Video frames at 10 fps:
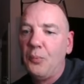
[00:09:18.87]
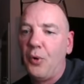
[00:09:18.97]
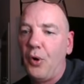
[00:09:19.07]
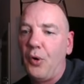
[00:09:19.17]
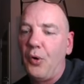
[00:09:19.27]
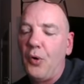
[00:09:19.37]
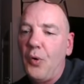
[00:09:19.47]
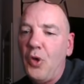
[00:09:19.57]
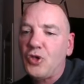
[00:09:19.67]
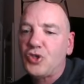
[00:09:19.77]
But
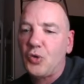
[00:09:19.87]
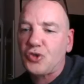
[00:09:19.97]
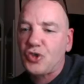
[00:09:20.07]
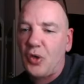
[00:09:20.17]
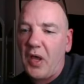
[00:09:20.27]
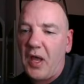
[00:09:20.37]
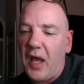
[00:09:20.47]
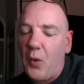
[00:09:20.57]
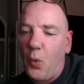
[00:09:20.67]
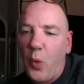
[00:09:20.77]
so
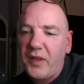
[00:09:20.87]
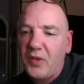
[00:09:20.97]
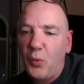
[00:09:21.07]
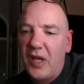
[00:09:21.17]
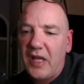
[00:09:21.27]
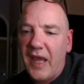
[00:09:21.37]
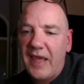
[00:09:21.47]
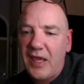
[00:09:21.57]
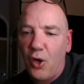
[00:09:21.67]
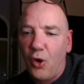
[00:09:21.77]
whether we
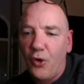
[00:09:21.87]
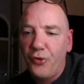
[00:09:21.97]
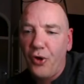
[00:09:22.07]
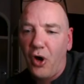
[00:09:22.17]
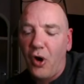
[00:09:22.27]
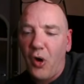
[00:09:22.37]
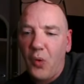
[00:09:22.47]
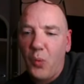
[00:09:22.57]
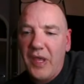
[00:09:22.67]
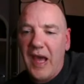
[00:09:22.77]
like it or
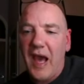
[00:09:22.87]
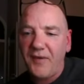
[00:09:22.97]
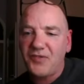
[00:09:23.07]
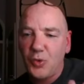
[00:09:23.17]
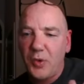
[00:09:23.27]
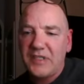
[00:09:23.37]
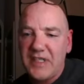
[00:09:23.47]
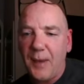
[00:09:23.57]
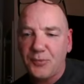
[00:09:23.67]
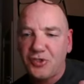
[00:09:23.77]
not, we have to
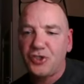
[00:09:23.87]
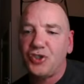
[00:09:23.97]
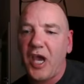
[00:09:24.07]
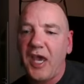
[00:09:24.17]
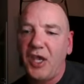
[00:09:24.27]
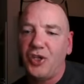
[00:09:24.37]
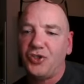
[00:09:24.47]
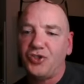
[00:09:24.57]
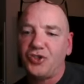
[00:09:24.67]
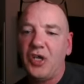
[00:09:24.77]
adapt to
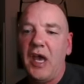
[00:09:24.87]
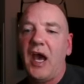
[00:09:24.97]
change,